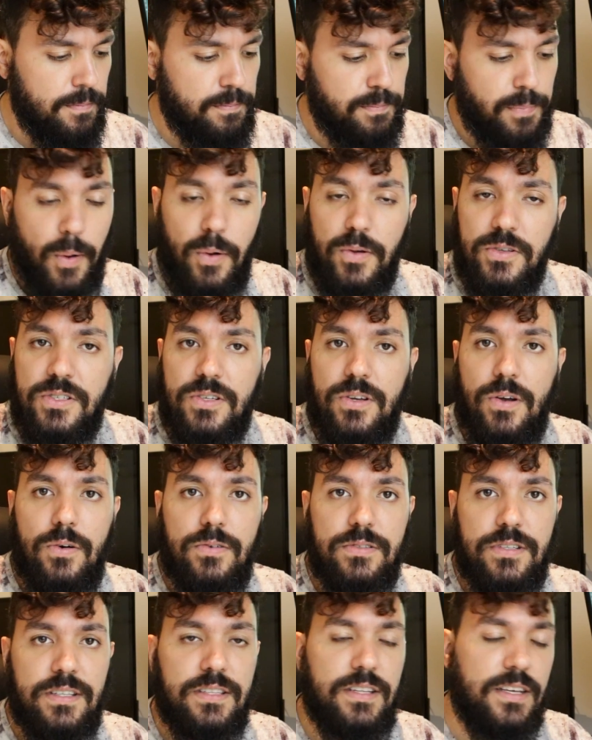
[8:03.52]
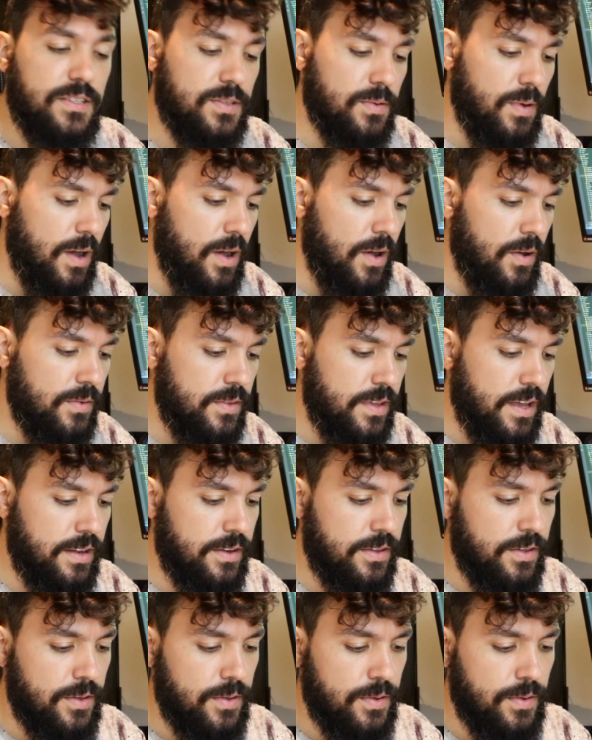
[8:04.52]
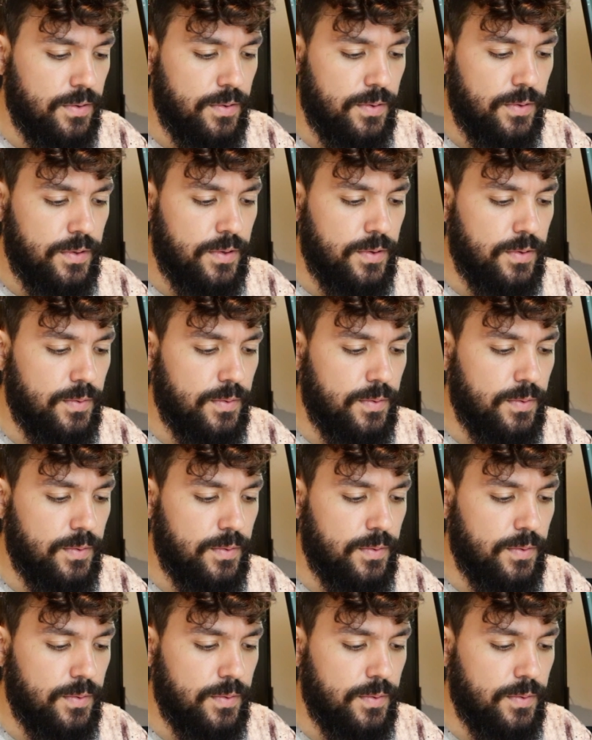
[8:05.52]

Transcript: post content as well that you